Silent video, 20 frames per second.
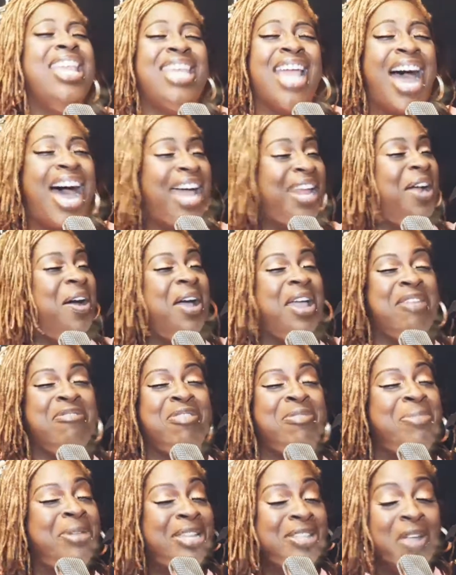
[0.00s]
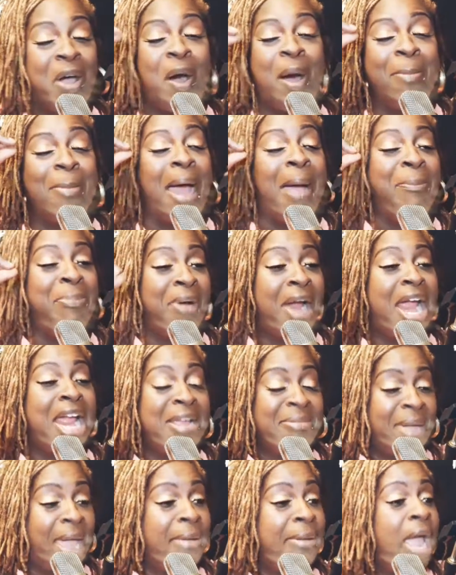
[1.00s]
Y'all don't even be knowing my
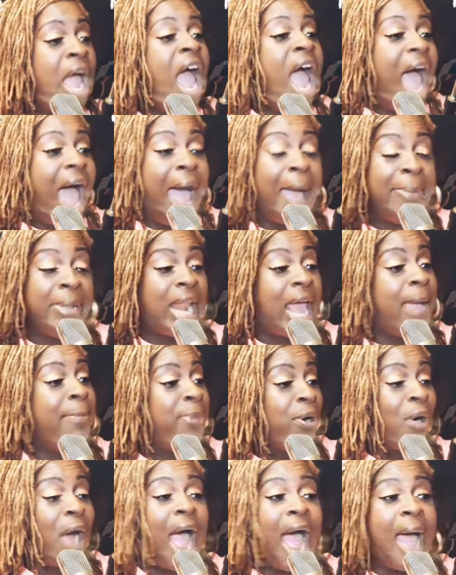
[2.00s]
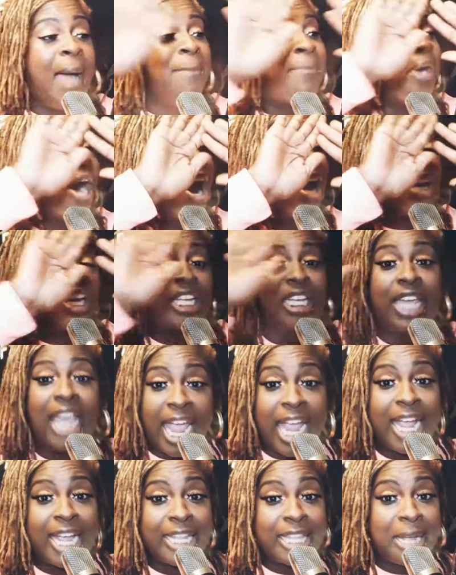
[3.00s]
brain, baby. I be like, boo, I'm part of
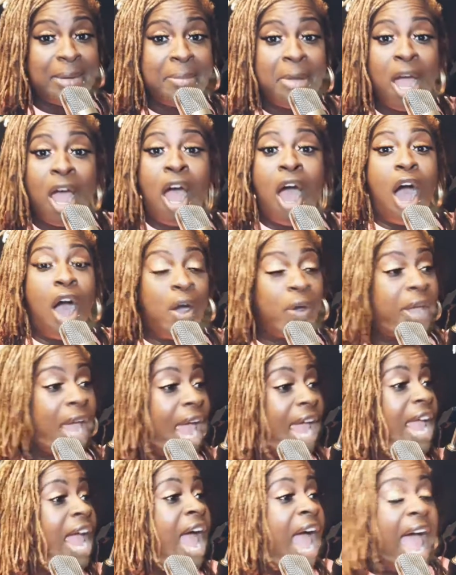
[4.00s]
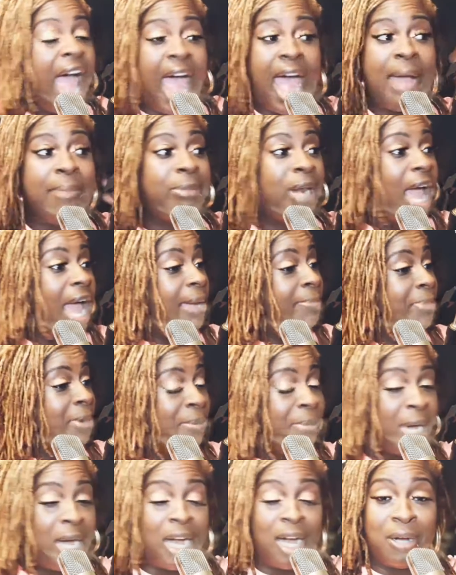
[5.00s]
kingdom. Okay. I'm like,
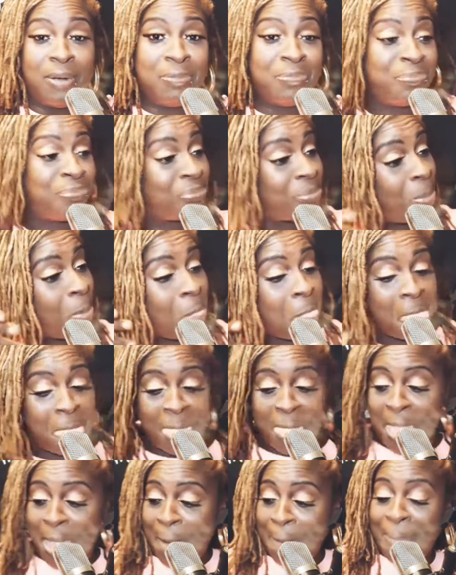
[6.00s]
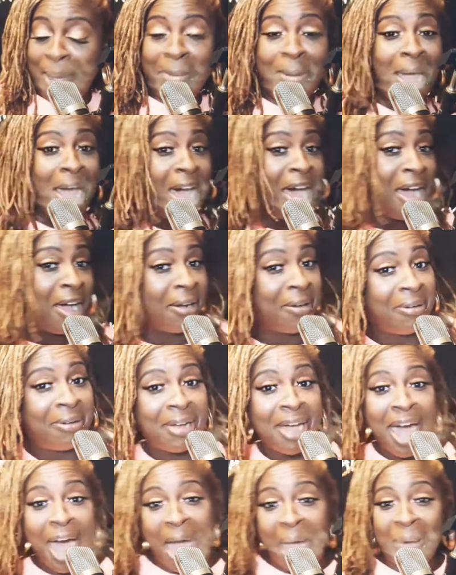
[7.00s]
boo, boo.
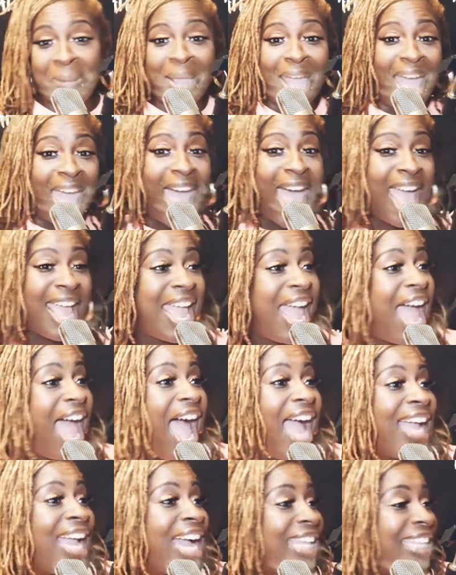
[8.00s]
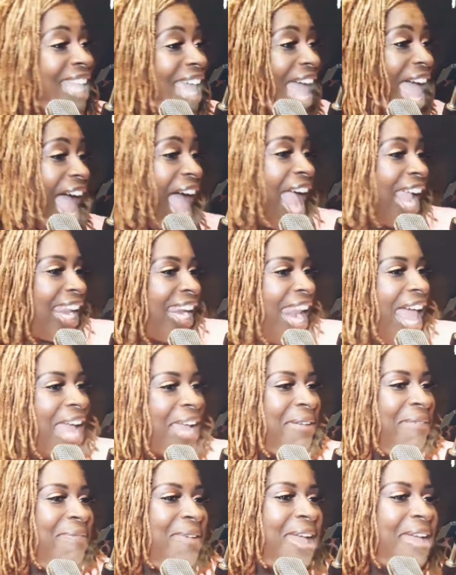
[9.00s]
Bubbo, okay? I got to act
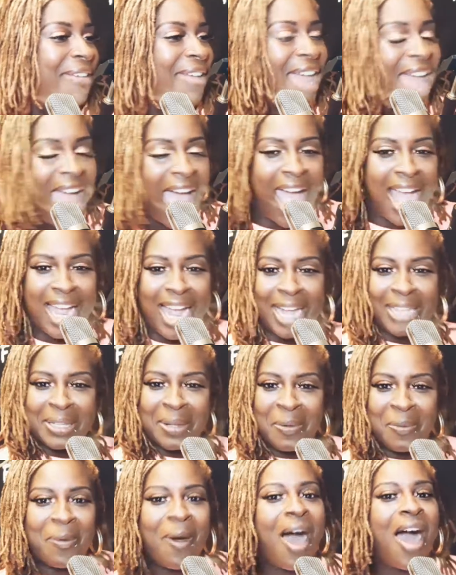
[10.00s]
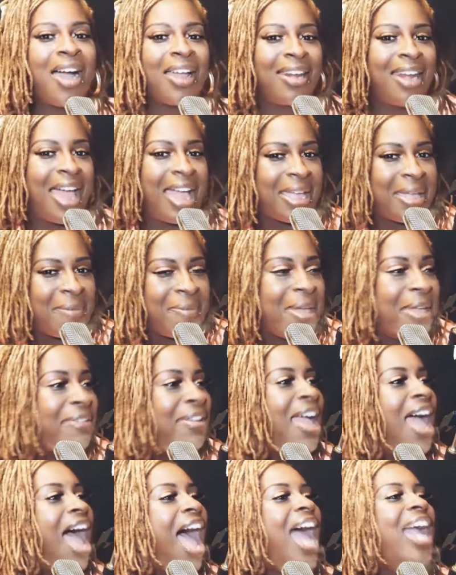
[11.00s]
like it, baby. I got to walk like it,
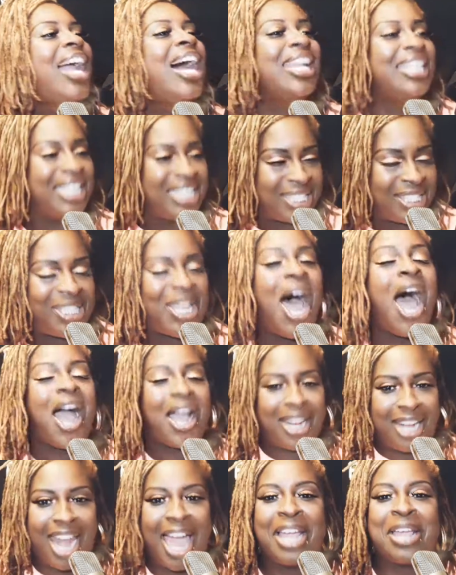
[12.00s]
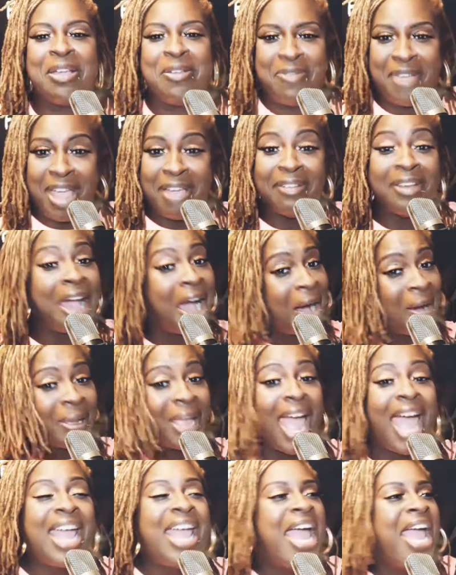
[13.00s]
baby. I got to talk like it, baby.
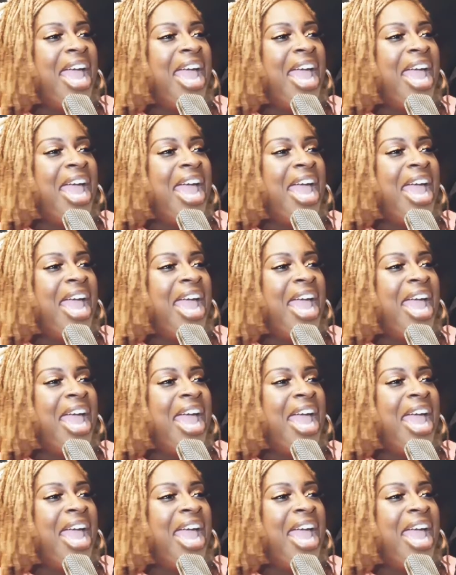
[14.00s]
Okay?